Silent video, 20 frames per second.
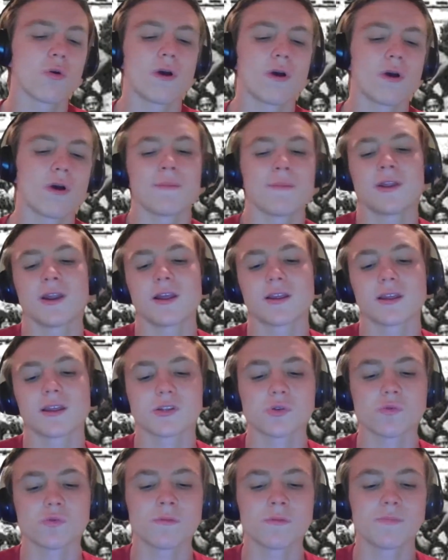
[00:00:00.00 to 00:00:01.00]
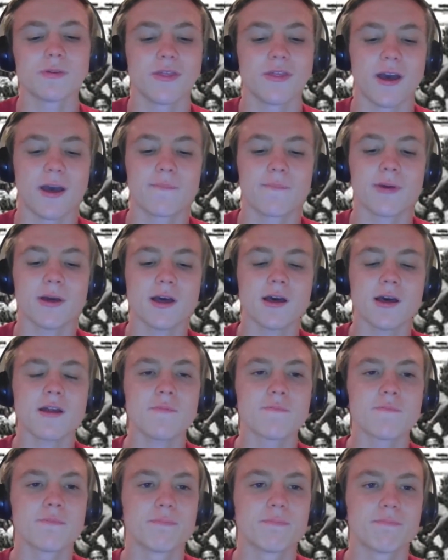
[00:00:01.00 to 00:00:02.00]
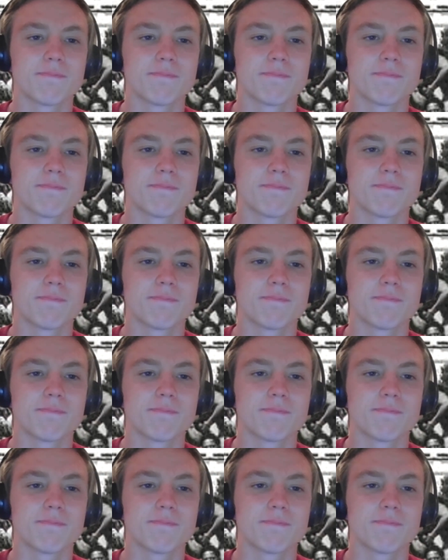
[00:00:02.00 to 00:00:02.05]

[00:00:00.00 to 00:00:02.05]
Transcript: I mean, I guess it wouldn't be that bad.